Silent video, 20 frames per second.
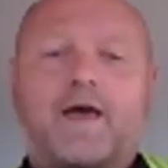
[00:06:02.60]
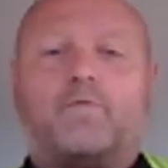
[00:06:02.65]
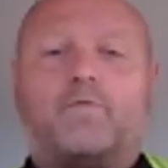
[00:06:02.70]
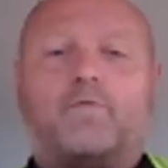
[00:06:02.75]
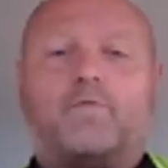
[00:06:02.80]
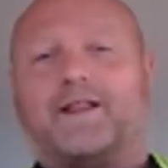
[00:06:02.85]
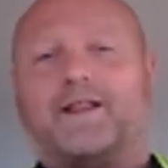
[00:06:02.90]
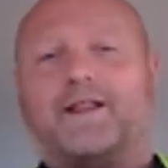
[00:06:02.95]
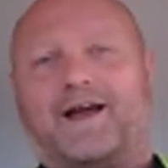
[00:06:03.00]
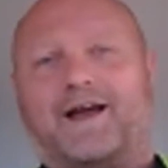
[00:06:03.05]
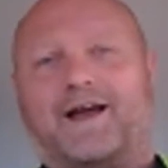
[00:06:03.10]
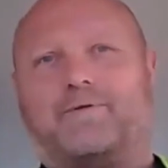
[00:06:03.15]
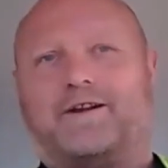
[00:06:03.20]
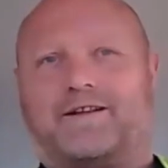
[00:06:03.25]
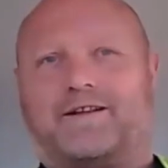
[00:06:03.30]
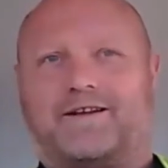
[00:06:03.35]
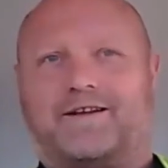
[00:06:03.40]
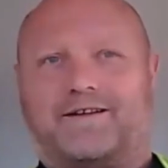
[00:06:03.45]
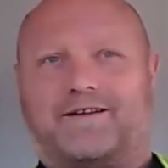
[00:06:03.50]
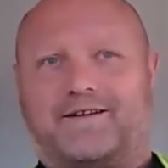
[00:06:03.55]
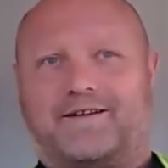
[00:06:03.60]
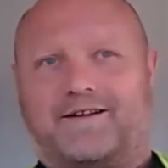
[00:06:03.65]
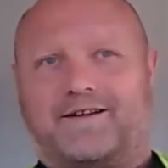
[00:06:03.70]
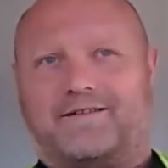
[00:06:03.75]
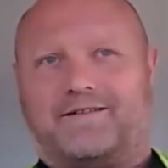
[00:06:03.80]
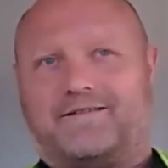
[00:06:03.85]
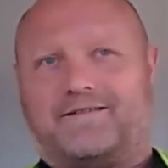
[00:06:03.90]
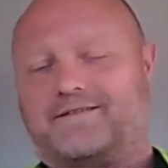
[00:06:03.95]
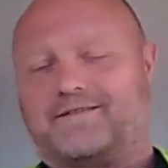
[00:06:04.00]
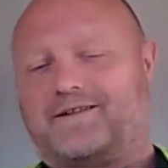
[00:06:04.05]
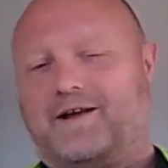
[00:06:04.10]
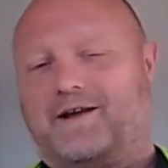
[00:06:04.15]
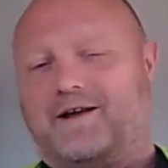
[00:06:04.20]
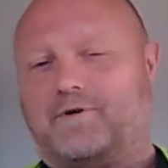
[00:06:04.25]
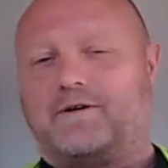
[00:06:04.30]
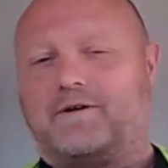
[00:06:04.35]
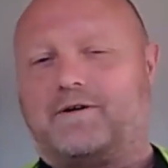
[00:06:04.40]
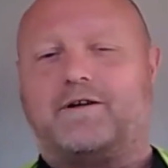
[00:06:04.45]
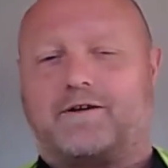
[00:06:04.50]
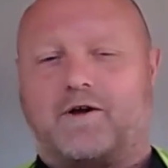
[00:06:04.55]
Well, I
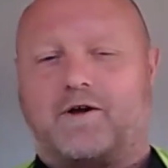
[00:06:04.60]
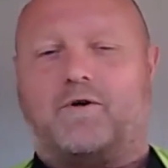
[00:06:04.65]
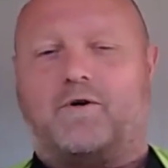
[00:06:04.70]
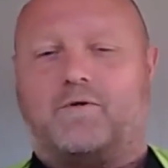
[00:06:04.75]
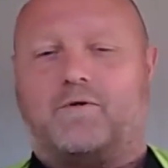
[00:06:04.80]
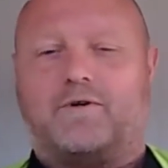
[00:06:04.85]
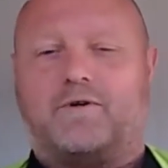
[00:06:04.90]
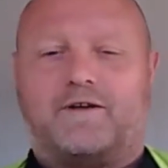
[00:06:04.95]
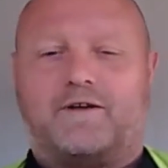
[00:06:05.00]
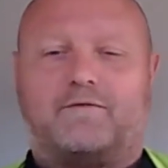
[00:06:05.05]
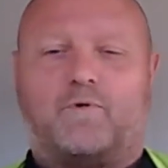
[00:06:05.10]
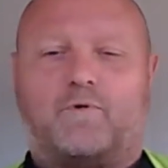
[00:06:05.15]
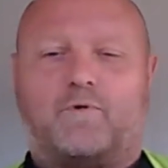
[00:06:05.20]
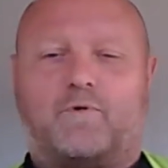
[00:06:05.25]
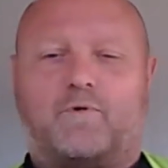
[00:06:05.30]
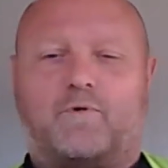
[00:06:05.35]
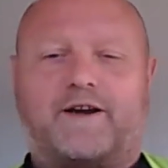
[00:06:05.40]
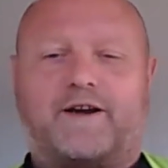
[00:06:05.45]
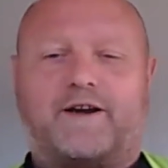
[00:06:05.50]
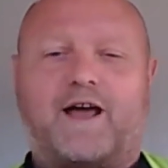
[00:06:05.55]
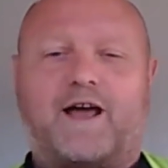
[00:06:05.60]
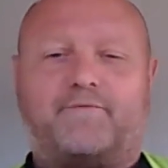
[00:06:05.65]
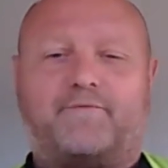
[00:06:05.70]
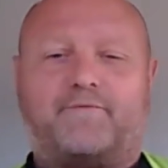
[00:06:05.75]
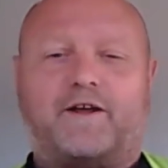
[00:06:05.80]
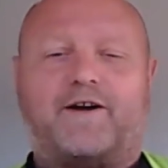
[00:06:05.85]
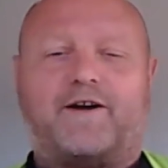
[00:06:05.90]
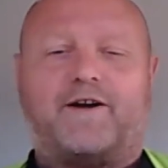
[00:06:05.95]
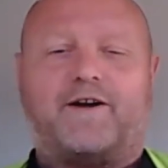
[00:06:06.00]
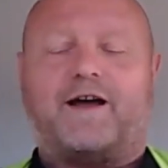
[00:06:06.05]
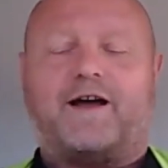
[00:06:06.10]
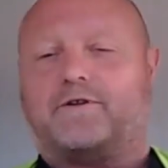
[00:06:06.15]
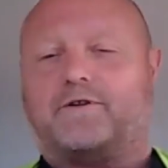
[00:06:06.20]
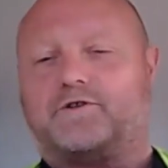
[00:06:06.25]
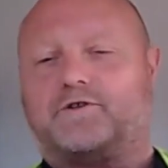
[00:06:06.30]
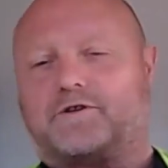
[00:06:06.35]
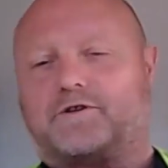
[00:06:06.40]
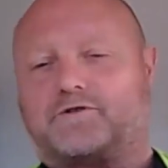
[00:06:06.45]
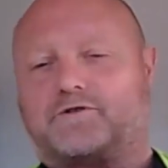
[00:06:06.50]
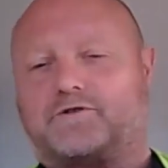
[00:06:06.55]
will go in 1.5 years. I will
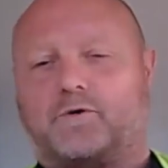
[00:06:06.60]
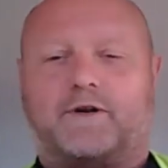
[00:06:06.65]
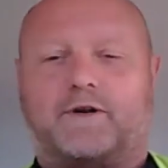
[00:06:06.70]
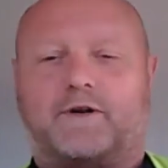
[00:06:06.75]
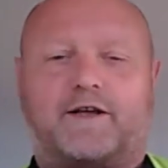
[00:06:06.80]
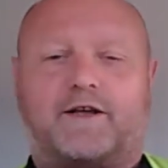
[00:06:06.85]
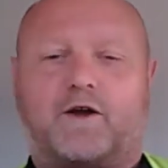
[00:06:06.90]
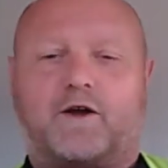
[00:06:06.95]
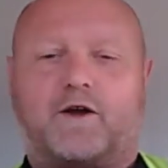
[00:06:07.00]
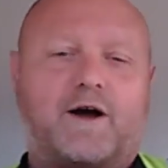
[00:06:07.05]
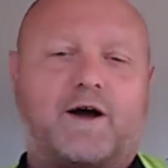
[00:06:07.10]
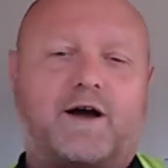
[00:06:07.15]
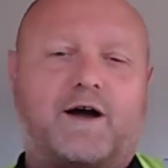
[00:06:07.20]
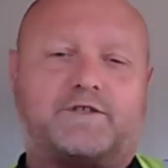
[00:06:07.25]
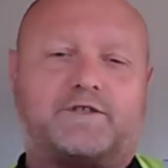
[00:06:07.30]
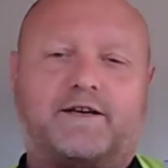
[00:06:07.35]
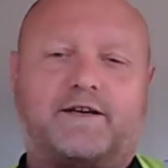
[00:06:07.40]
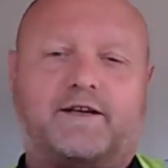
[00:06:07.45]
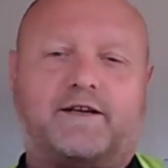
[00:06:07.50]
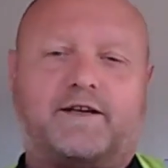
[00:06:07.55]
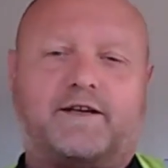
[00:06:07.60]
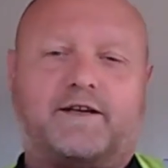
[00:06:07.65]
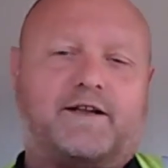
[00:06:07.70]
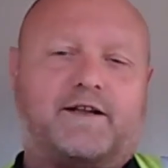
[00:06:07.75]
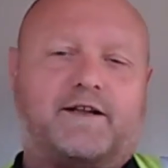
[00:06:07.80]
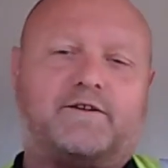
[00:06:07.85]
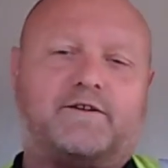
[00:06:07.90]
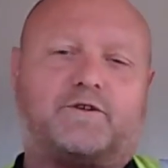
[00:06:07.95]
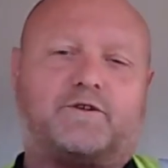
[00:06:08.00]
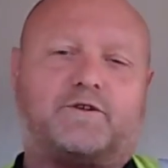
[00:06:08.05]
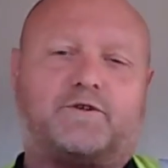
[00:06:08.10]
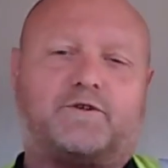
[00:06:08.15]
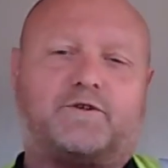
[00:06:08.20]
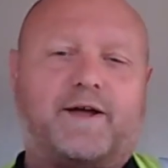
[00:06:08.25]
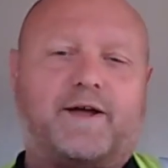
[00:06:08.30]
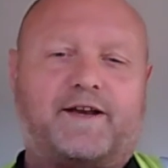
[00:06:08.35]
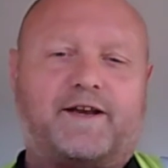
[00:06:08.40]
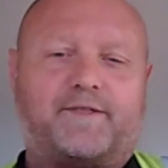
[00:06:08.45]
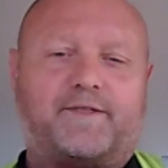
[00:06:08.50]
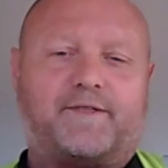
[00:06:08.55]
just totally go house sitting and not do
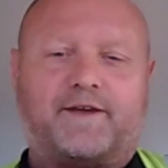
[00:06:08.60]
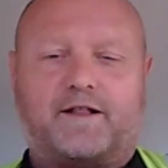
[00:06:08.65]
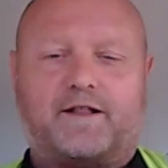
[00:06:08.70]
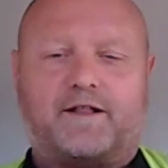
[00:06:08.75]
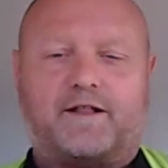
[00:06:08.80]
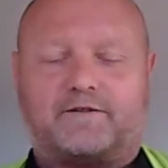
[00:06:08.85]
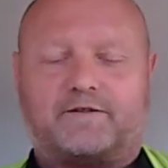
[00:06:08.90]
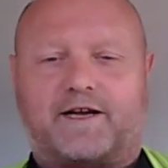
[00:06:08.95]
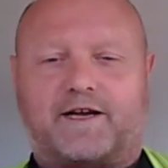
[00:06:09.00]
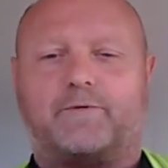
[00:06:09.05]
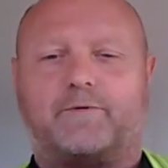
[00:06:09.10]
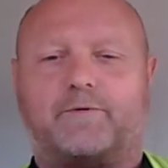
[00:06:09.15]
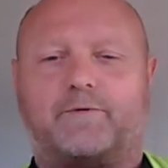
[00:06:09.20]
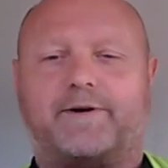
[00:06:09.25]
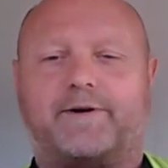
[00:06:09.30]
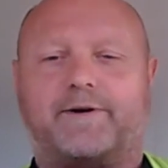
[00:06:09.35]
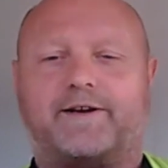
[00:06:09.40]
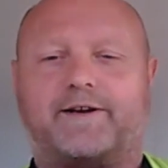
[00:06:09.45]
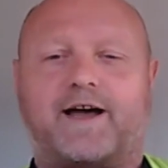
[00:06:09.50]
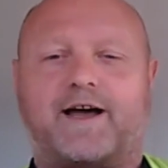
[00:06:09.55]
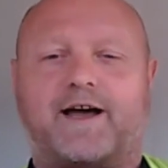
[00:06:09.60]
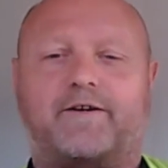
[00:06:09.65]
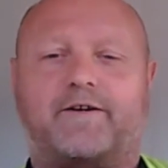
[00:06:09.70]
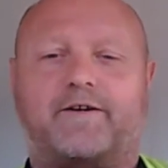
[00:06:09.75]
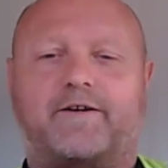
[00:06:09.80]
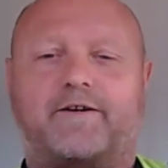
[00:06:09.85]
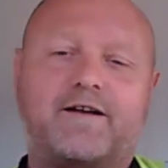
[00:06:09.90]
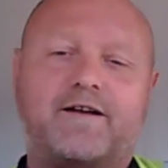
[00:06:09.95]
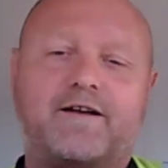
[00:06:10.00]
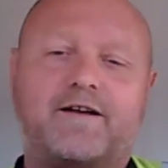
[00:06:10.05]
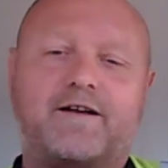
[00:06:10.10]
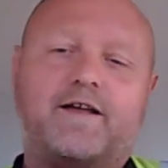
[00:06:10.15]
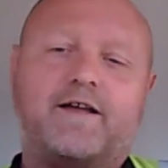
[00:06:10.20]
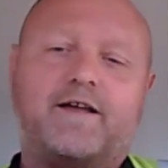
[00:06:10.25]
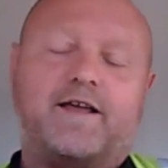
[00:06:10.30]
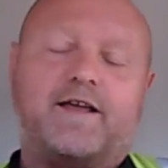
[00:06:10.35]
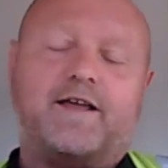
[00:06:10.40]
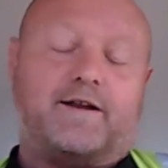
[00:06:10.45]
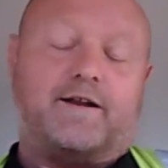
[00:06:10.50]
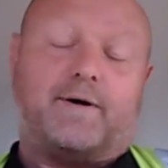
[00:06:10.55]
anything else. I will retire
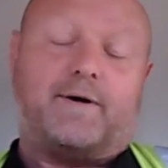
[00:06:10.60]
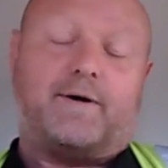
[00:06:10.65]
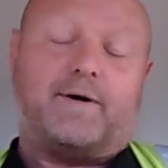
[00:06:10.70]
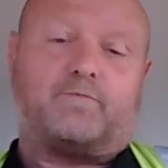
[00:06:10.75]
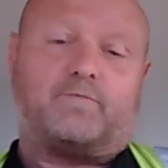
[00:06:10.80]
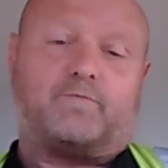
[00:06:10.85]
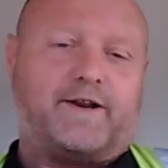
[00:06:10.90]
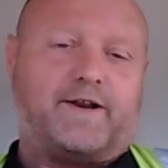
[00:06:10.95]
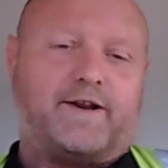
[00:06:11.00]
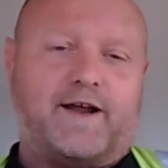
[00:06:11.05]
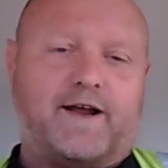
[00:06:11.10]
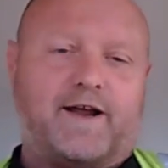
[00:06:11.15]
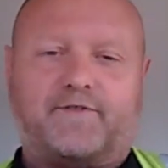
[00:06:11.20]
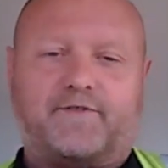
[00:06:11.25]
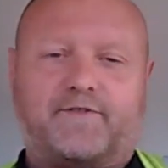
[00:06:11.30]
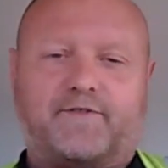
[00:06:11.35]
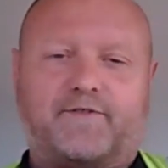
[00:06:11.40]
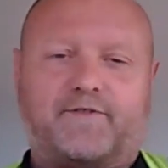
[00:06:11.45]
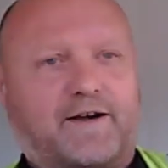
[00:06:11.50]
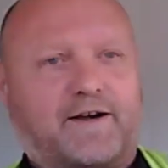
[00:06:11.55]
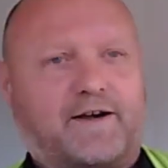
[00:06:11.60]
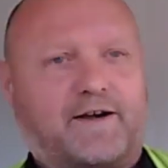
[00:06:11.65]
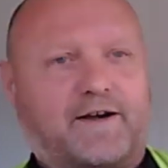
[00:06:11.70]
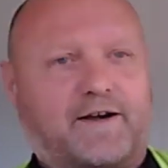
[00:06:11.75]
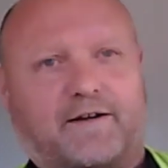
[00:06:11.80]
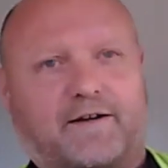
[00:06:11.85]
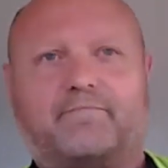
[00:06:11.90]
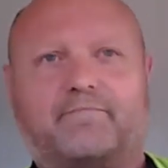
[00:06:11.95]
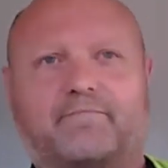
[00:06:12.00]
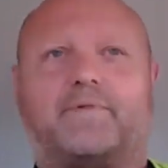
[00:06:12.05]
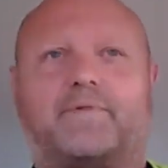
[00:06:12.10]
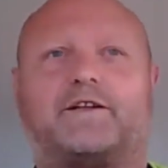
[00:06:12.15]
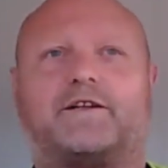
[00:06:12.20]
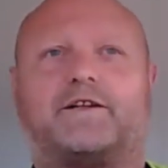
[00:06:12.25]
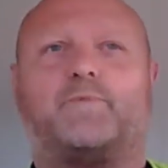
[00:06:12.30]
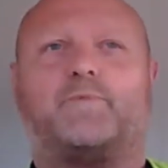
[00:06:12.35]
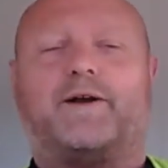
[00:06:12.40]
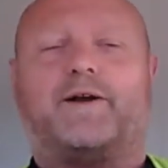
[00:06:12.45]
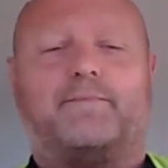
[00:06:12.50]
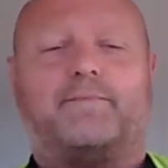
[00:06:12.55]
in about 1.5 years, and that's
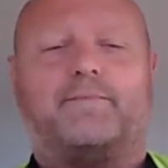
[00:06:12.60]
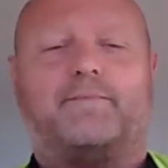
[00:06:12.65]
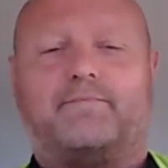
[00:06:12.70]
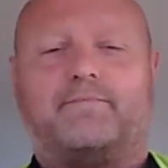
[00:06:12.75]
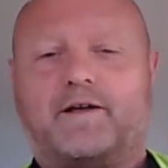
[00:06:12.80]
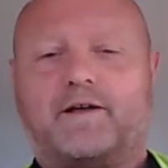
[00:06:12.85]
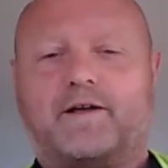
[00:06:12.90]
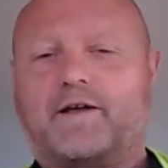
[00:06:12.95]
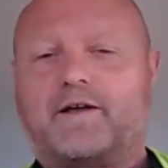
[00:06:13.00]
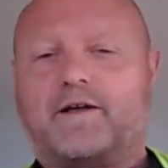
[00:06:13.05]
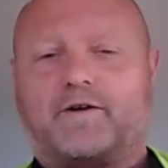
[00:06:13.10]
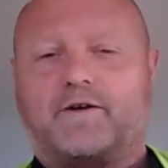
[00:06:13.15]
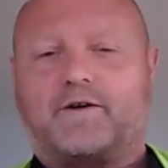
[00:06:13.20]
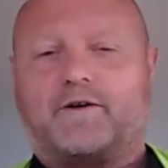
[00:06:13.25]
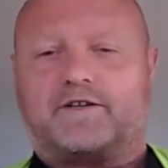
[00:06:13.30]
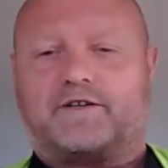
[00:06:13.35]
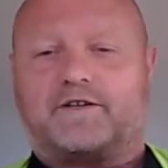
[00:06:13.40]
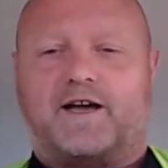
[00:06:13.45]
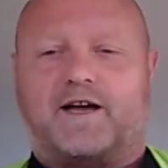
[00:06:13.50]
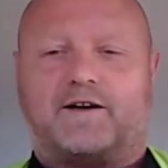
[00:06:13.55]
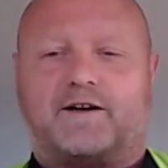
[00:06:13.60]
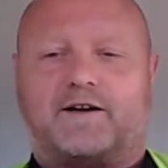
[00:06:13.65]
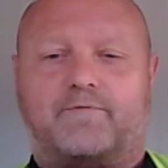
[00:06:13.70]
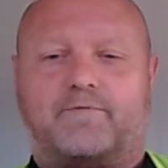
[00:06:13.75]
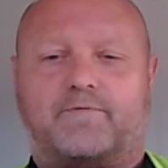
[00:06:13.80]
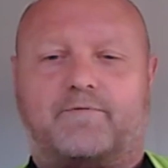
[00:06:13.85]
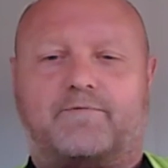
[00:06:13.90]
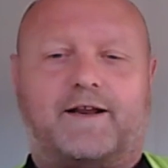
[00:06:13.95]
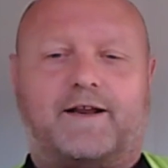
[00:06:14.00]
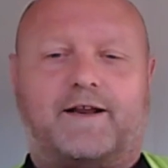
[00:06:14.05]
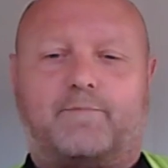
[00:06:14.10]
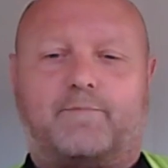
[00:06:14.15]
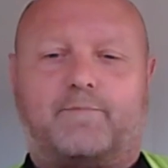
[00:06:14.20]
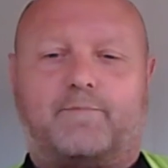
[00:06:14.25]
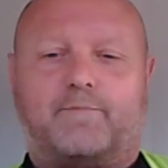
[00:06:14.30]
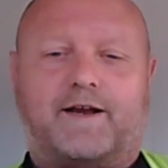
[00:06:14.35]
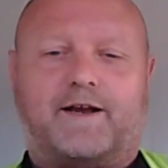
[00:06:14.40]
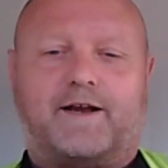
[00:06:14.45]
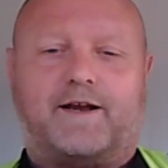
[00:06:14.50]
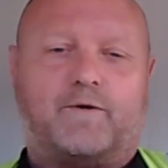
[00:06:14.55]
when I'm going to start really,
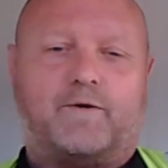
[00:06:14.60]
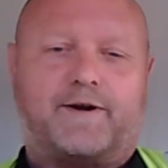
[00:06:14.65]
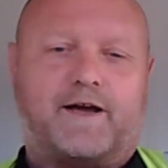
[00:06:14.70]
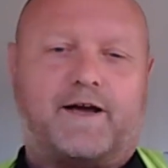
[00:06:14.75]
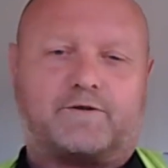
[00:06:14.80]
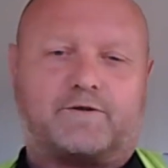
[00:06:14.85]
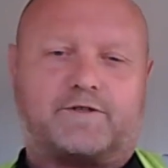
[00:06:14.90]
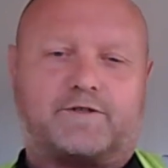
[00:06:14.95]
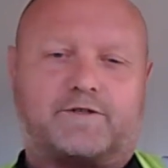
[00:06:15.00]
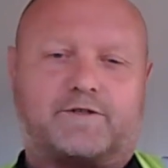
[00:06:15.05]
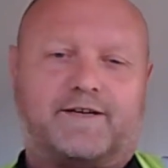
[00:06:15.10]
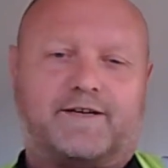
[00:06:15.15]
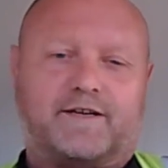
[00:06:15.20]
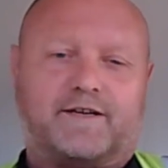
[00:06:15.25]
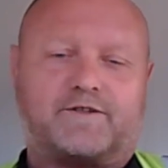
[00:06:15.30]
really going house sitting.